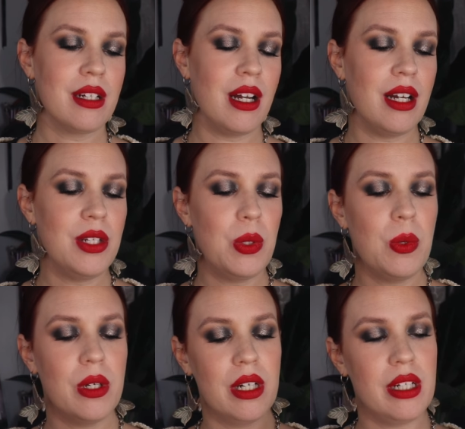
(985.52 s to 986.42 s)

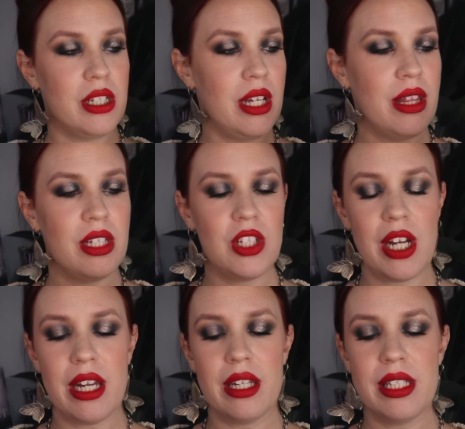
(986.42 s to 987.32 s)
contour in the
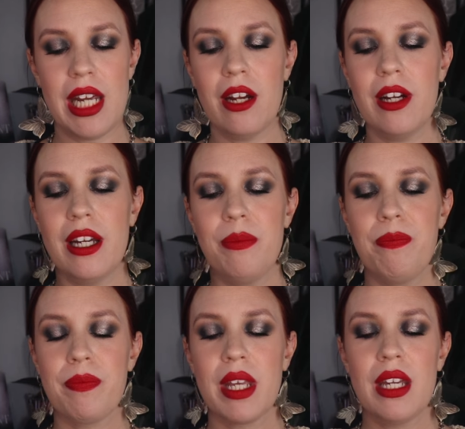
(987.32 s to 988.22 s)
shade Terra.
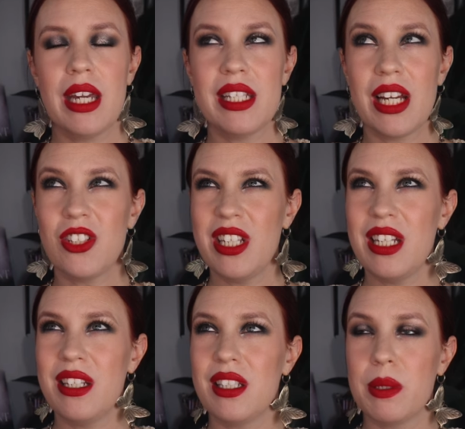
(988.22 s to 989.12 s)
It's
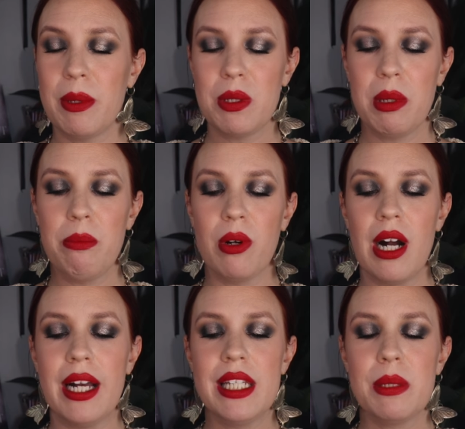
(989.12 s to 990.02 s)
actually supposed to be
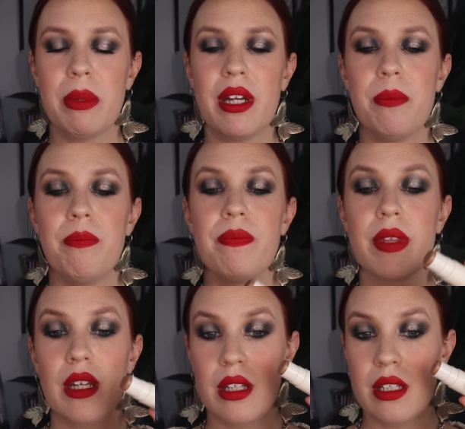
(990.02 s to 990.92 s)
bronze, but
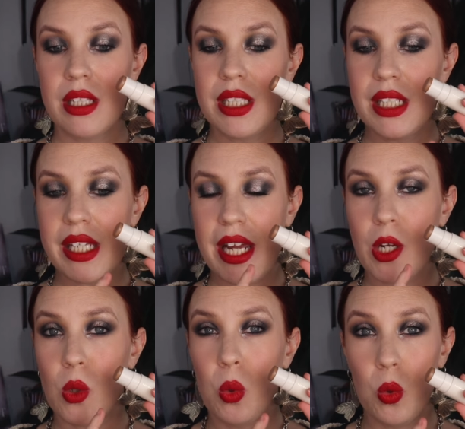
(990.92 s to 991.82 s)
this is a
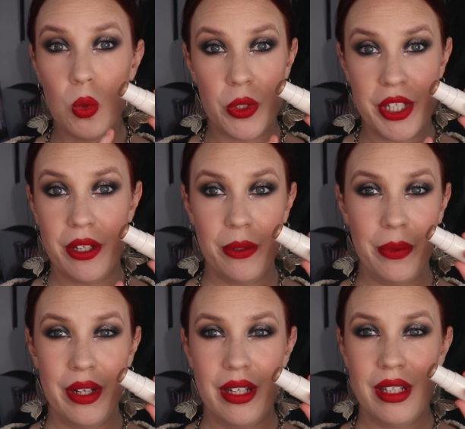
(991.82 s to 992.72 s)
cool
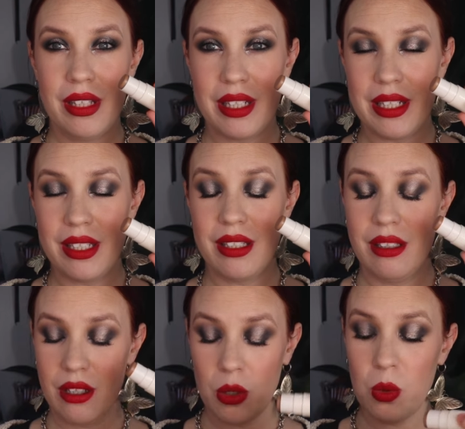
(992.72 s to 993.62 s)
tone, like
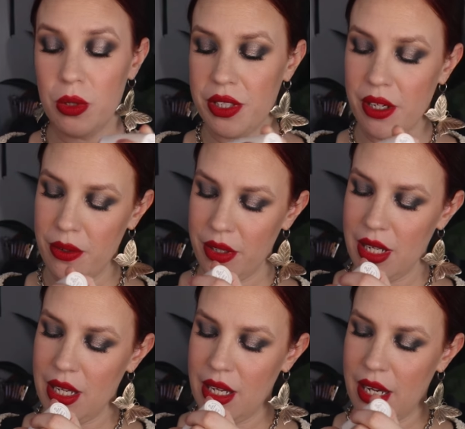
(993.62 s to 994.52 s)
cool tone.
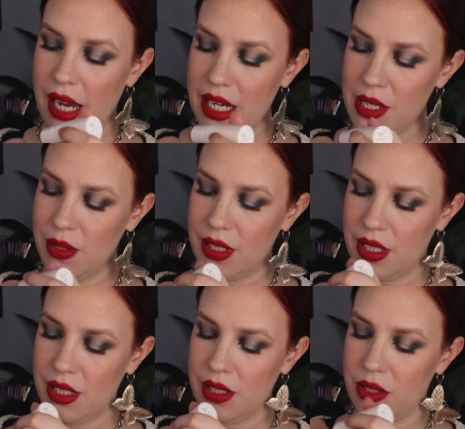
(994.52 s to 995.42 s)
I use
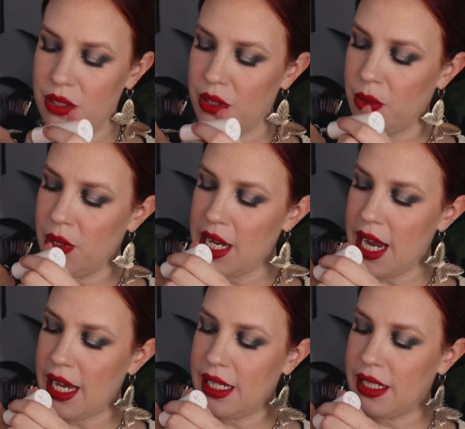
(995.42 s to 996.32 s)
this solely
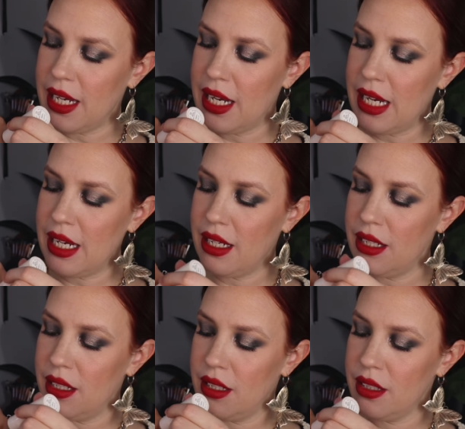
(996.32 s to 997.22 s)
as a
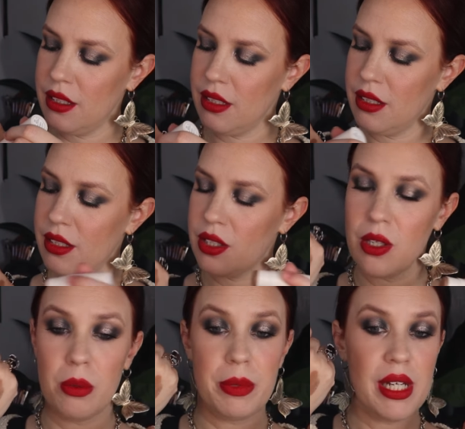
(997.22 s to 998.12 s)

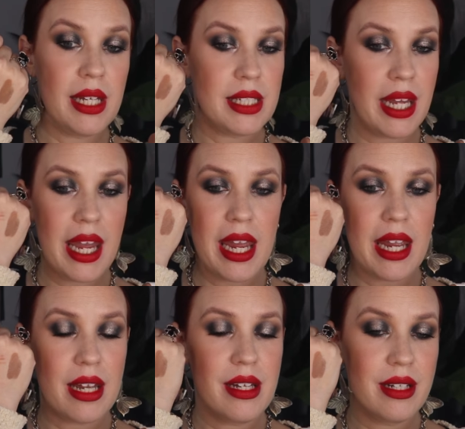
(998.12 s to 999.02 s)
sculpt, as
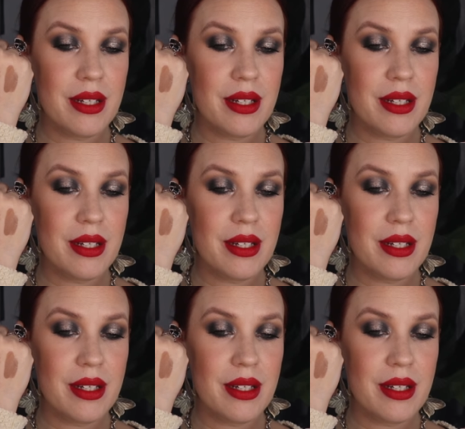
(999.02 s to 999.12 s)
a